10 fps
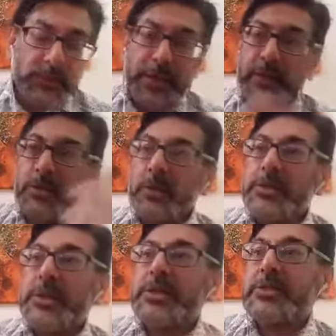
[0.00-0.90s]
Like,
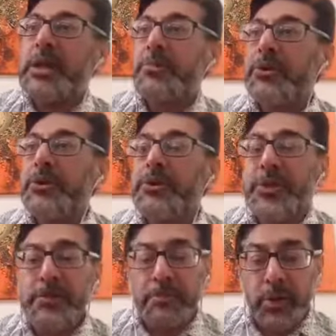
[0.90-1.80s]
let's take an example of
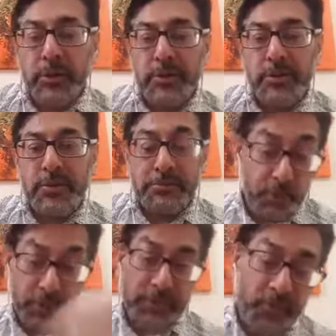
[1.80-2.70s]
Usain Bolt.
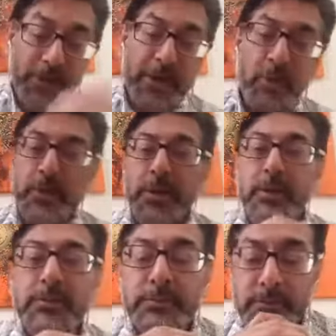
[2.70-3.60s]
Bolt, for letter word.